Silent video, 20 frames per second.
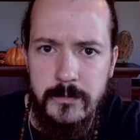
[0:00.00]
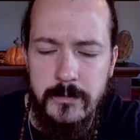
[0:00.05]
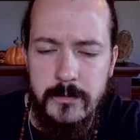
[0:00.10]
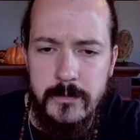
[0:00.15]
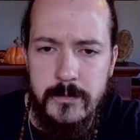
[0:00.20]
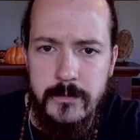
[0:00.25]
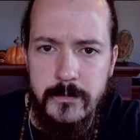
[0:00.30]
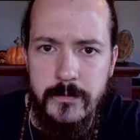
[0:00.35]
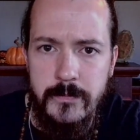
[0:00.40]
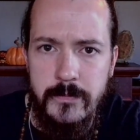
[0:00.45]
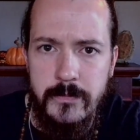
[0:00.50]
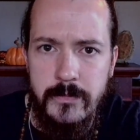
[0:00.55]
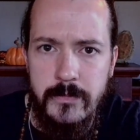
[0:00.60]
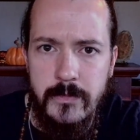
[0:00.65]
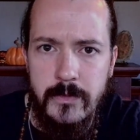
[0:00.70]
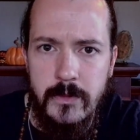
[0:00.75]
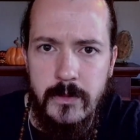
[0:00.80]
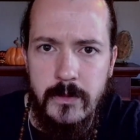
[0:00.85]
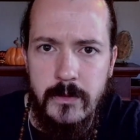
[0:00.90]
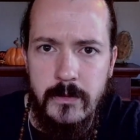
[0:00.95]

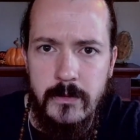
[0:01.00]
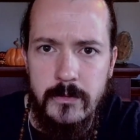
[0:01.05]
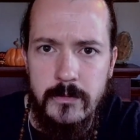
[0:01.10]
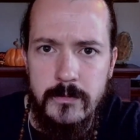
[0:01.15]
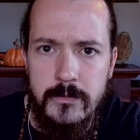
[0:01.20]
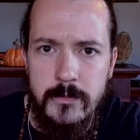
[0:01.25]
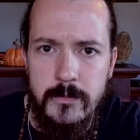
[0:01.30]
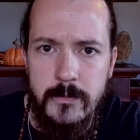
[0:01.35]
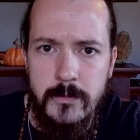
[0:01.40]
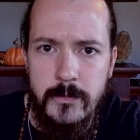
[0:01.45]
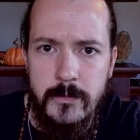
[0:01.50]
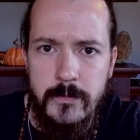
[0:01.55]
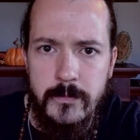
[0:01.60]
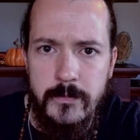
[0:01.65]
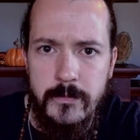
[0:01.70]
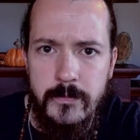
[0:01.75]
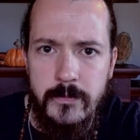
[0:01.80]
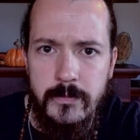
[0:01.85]
(silence)